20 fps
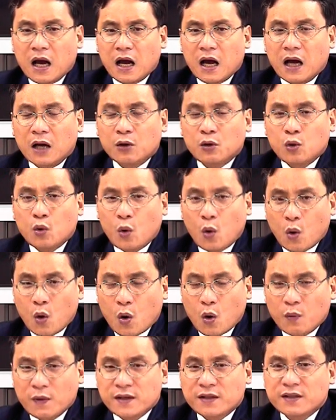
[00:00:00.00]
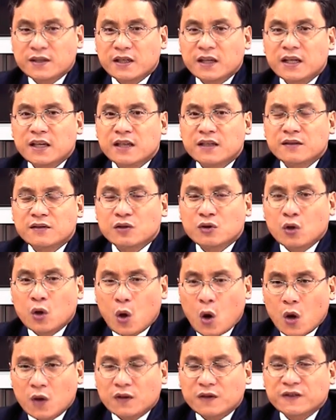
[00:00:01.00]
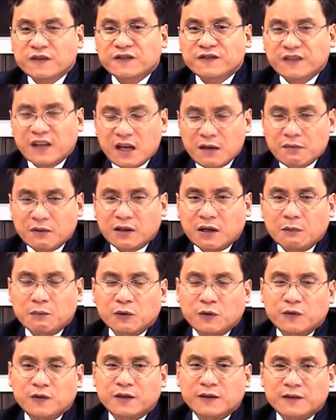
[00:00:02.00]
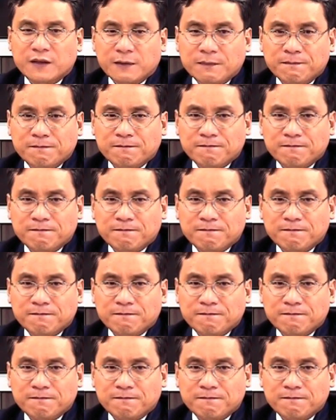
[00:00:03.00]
a law which is not favorable to them.